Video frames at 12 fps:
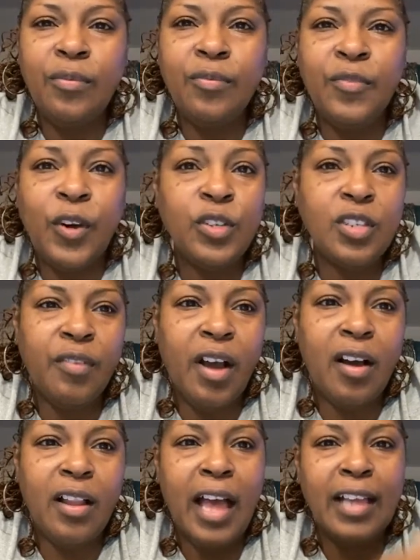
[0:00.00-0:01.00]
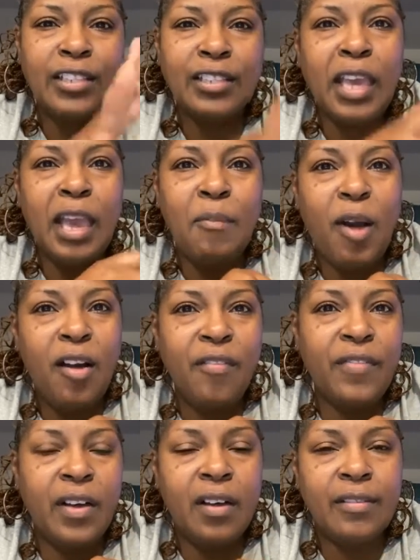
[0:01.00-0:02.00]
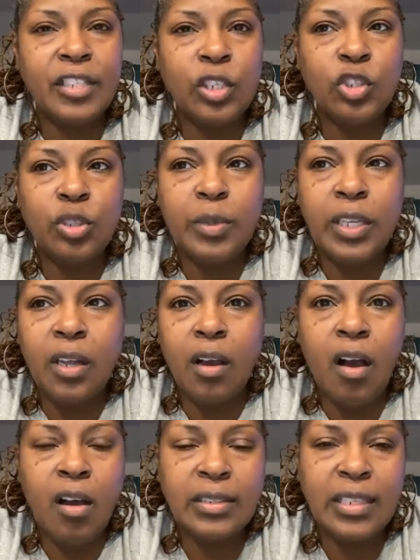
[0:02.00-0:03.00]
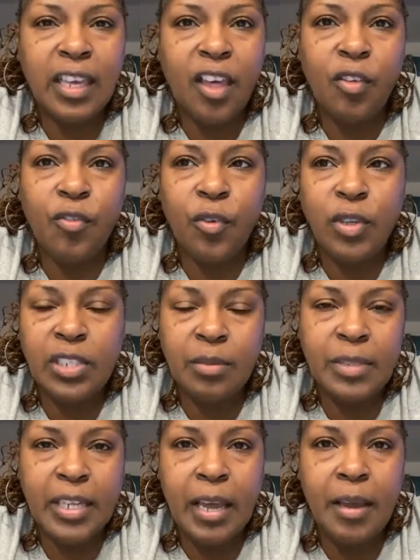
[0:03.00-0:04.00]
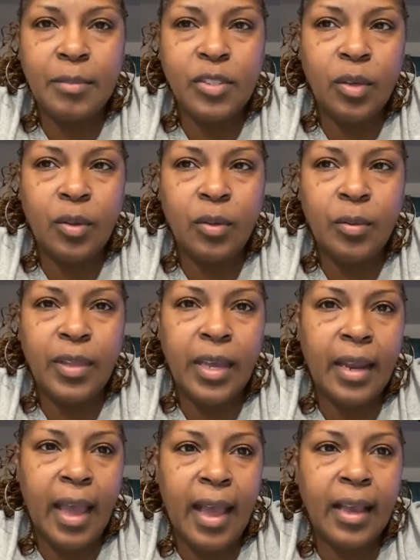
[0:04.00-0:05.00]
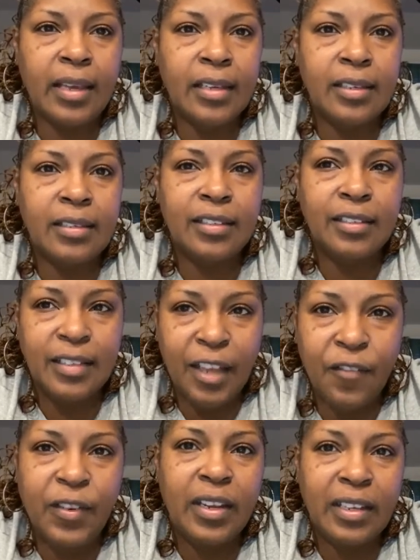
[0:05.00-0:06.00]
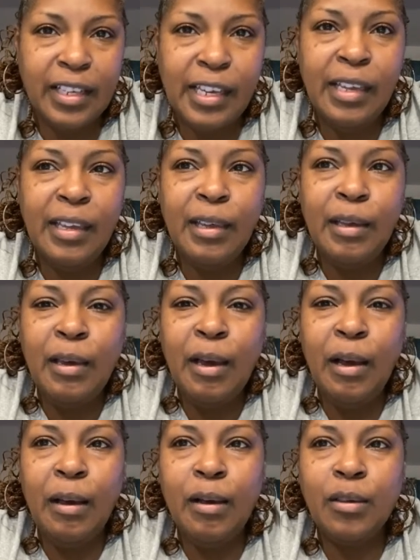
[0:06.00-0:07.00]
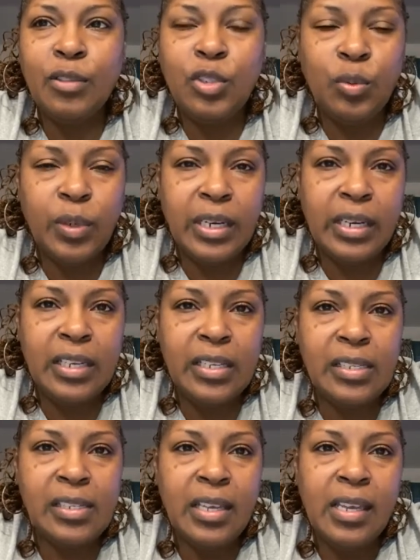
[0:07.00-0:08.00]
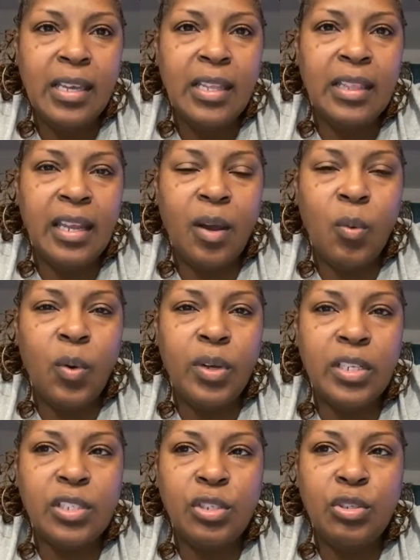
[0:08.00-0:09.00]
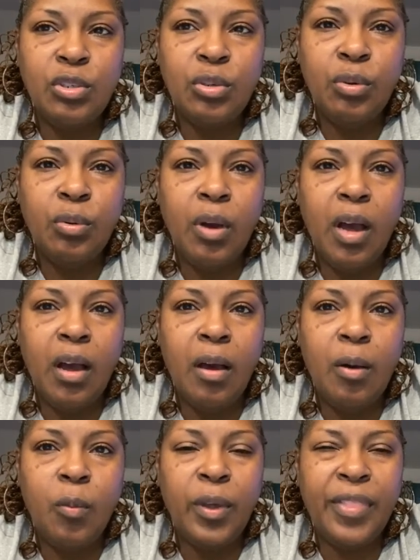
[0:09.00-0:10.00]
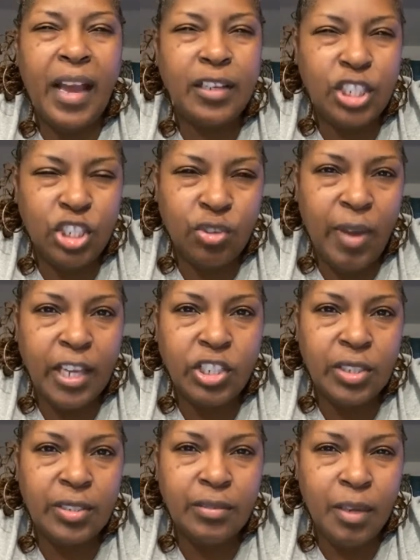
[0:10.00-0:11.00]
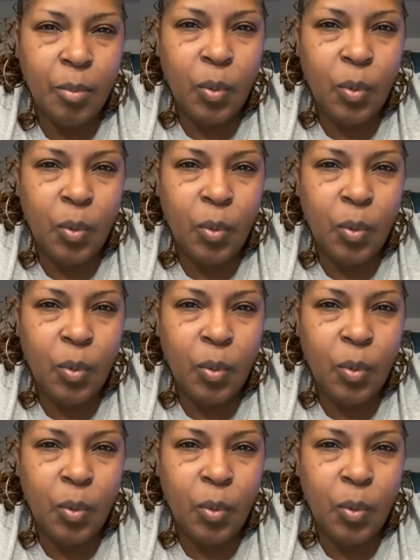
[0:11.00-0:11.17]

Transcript: First of all, I just came off of social media altogether for some time so that I could definitely do what it is that I wanted to do without distraction, number